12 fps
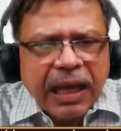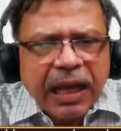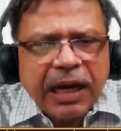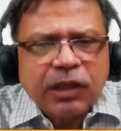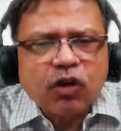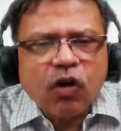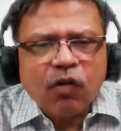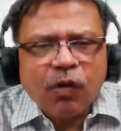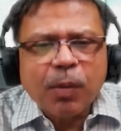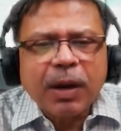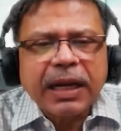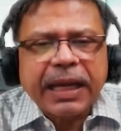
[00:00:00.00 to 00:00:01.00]

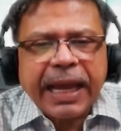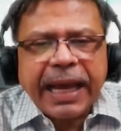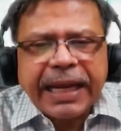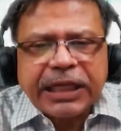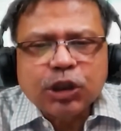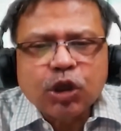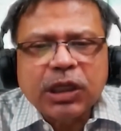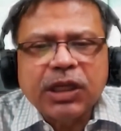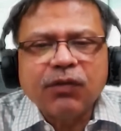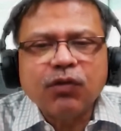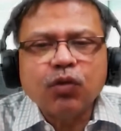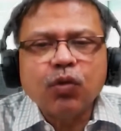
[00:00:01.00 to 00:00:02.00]
irresolvable can actually
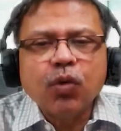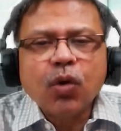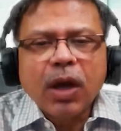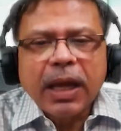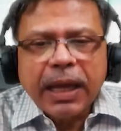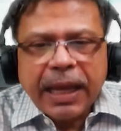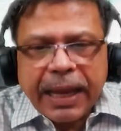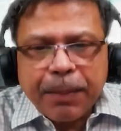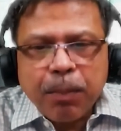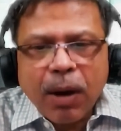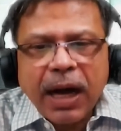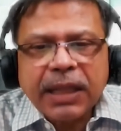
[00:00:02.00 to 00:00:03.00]
give you a
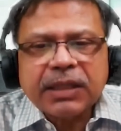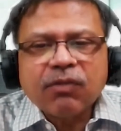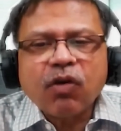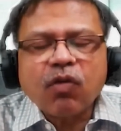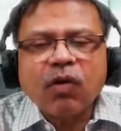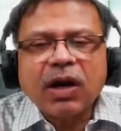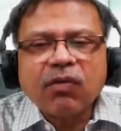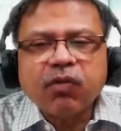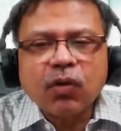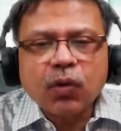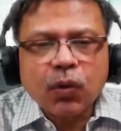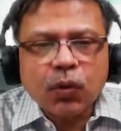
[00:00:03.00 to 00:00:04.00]
path for
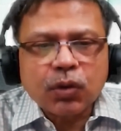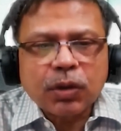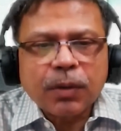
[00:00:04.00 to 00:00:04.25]
wonderful growth.